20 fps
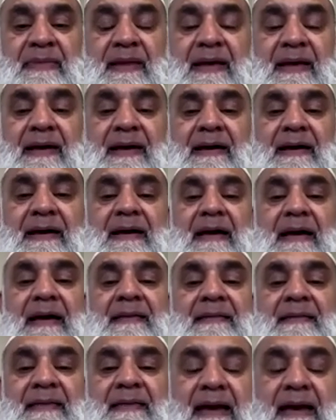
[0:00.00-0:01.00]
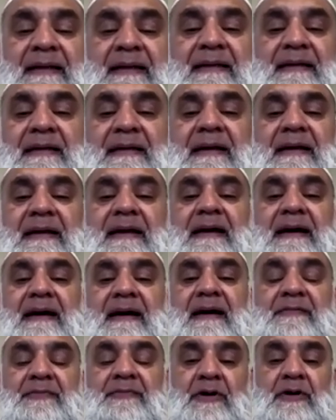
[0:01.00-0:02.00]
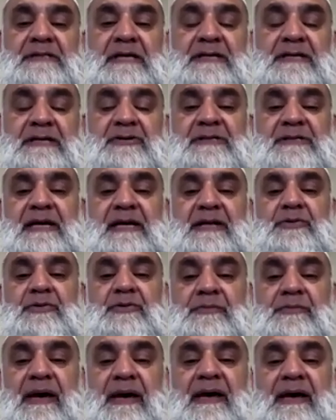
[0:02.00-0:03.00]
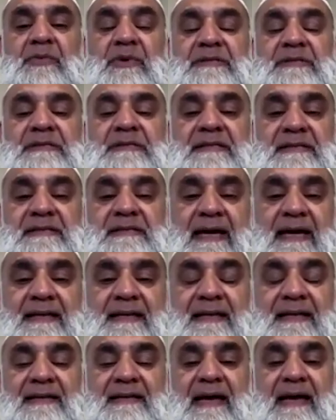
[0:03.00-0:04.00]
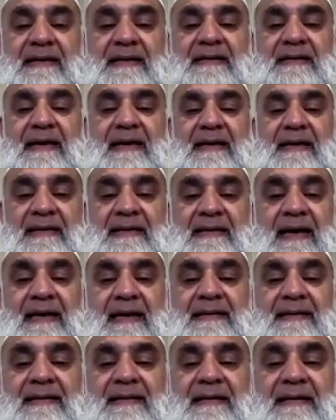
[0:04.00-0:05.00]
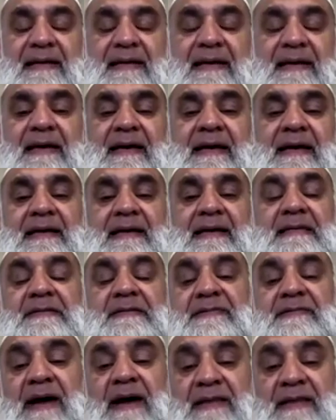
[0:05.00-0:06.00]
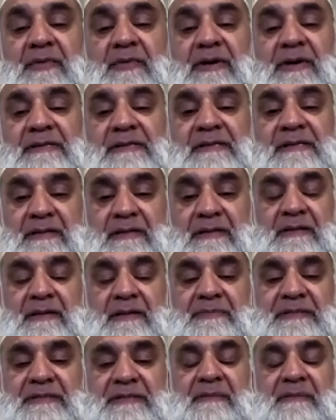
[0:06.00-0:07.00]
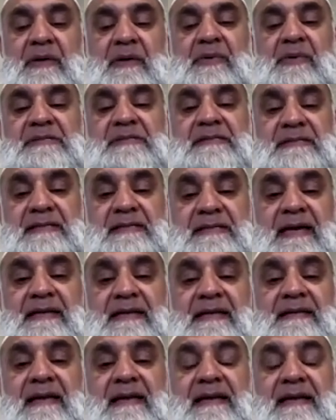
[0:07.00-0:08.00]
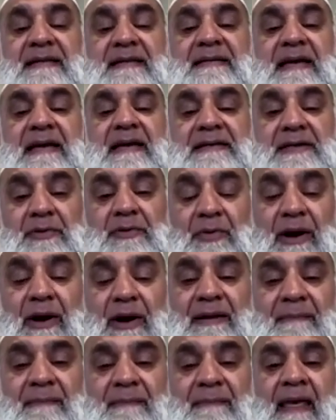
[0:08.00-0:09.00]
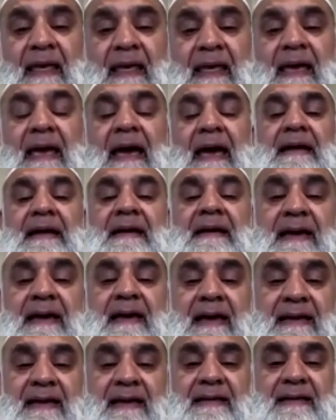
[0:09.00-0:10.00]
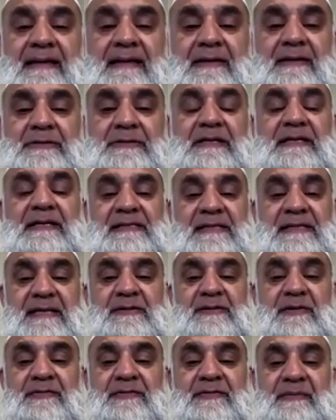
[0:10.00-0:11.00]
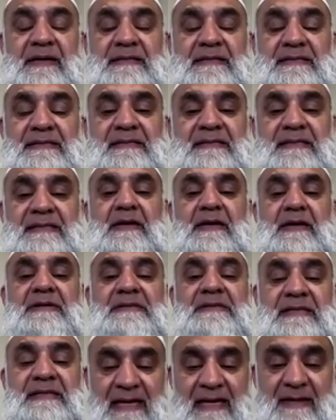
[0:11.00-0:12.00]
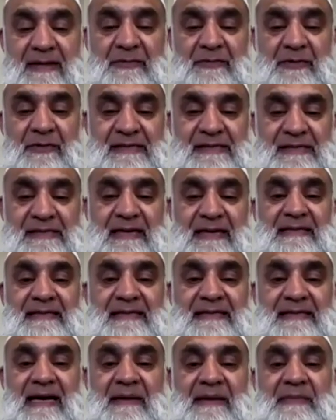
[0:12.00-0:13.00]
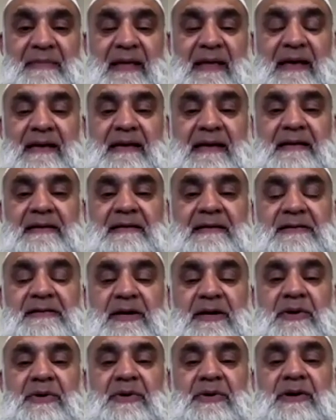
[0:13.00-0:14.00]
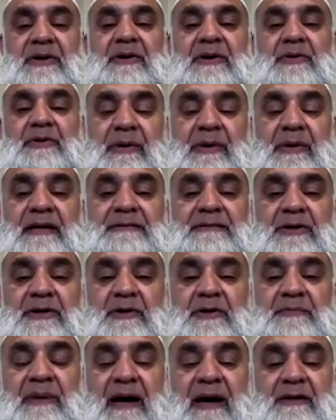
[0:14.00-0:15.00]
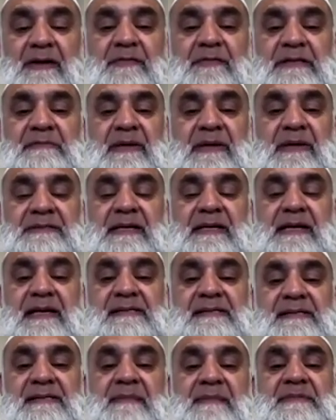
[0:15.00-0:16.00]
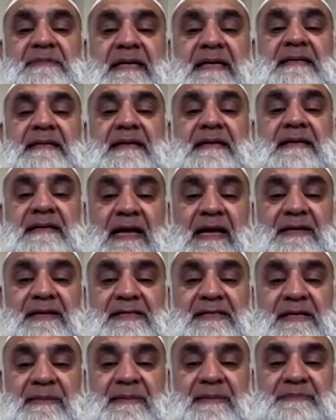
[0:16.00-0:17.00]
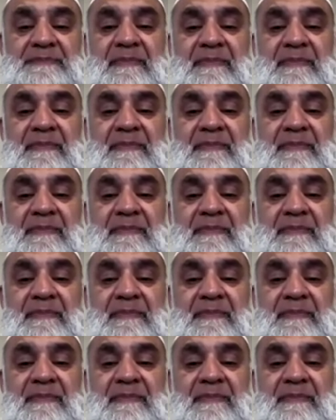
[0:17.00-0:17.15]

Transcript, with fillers: Uh, and then, of course, as you said, Kuben was detained in 1988. his father was, Prema was detained in 1981. And again, during the states of emergency, he was detained for the second time. So Kuben wrote part of his metric exams in detention.